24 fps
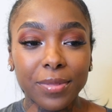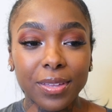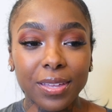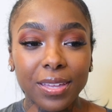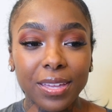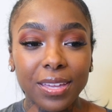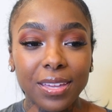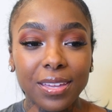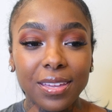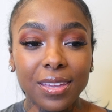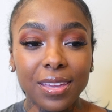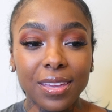
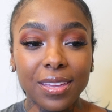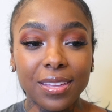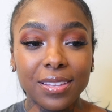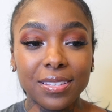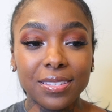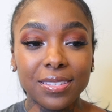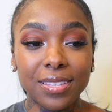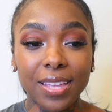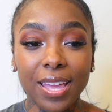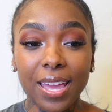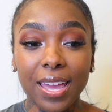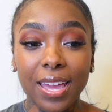He
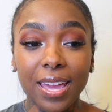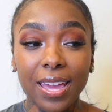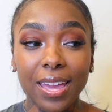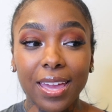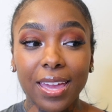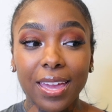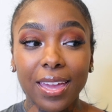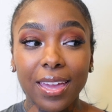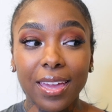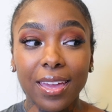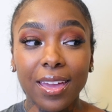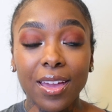is
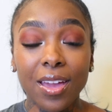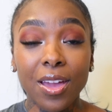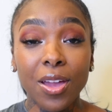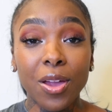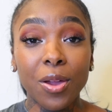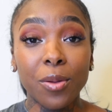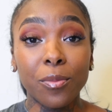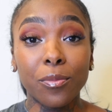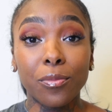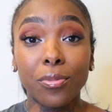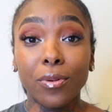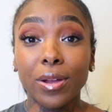a
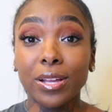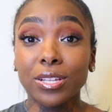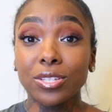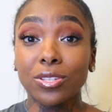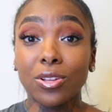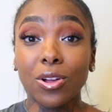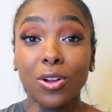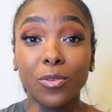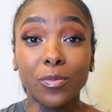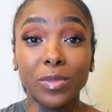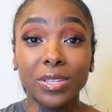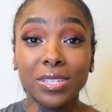
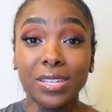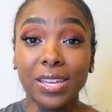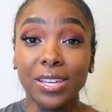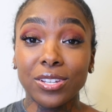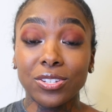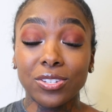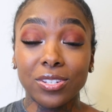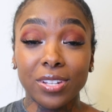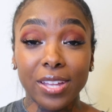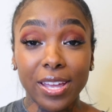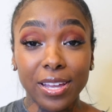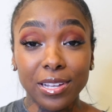breast
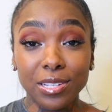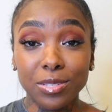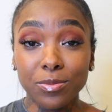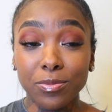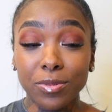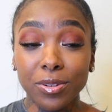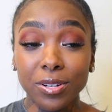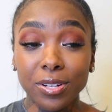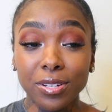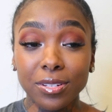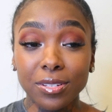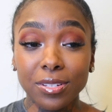augmentation
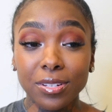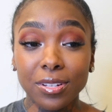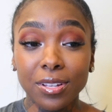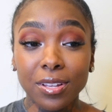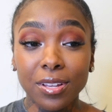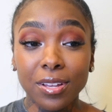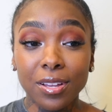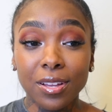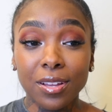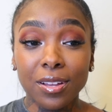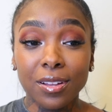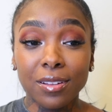expert.
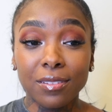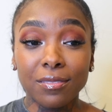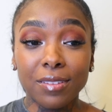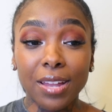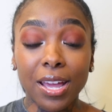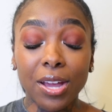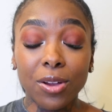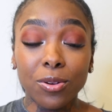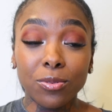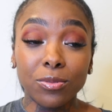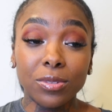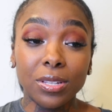
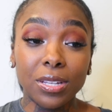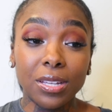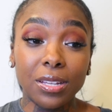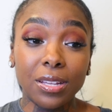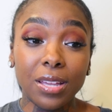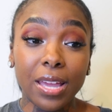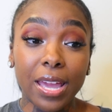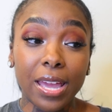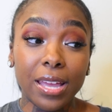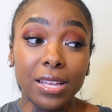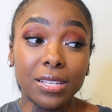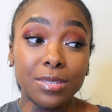Not
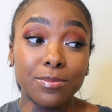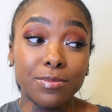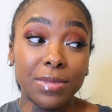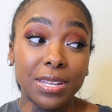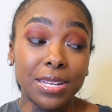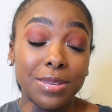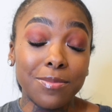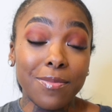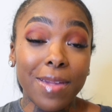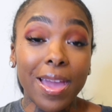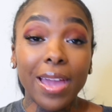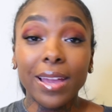only has
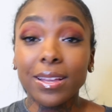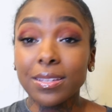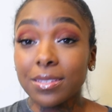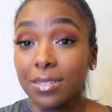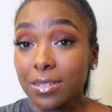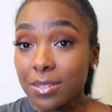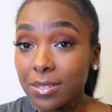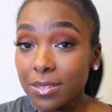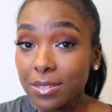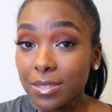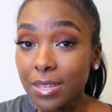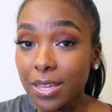many
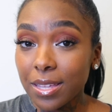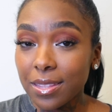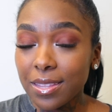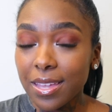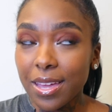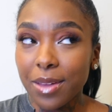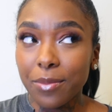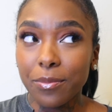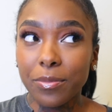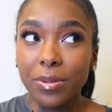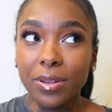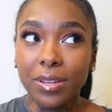magazines said
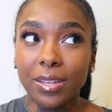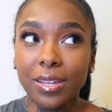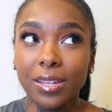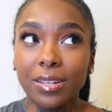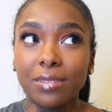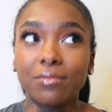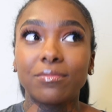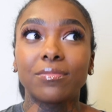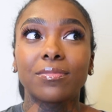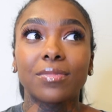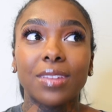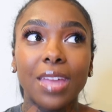that,
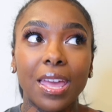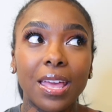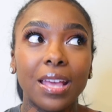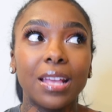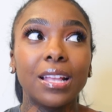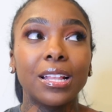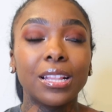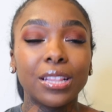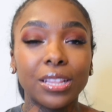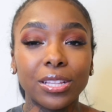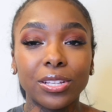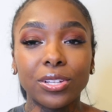but
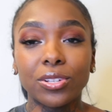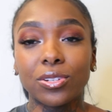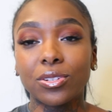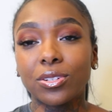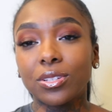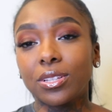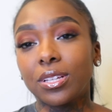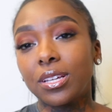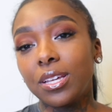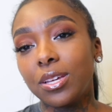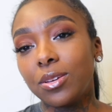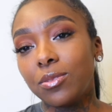
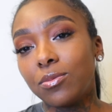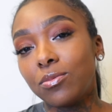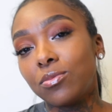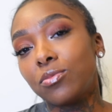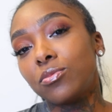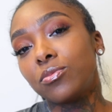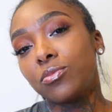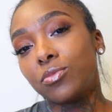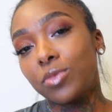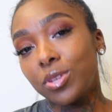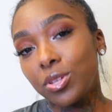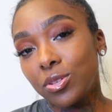literally
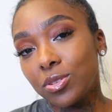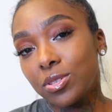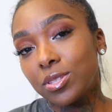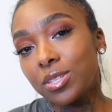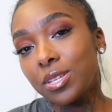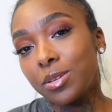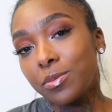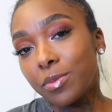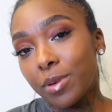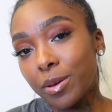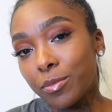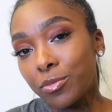when you
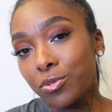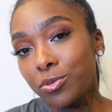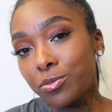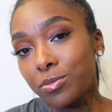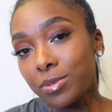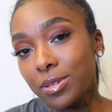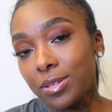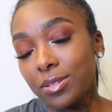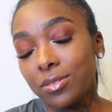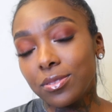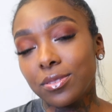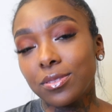see my
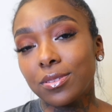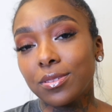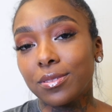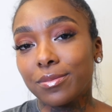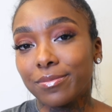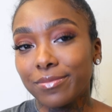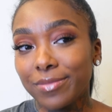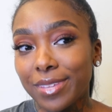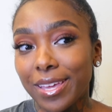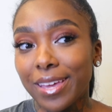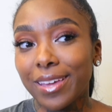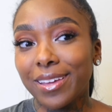
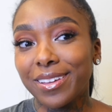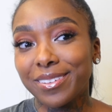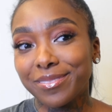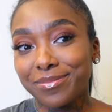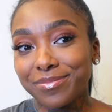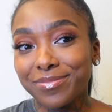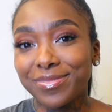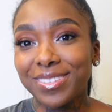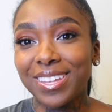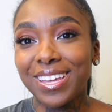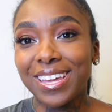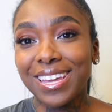boobies, yeah,
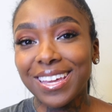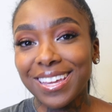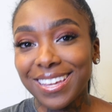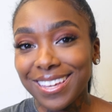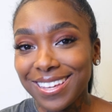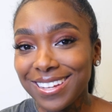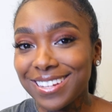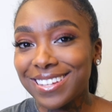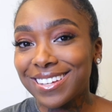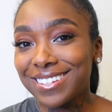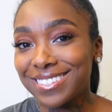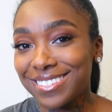
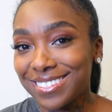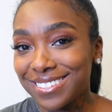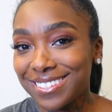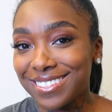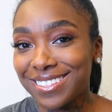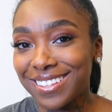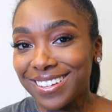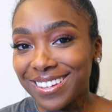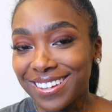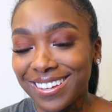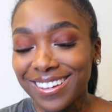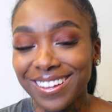he does his
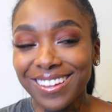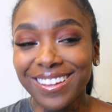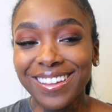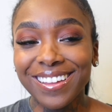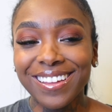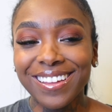thing.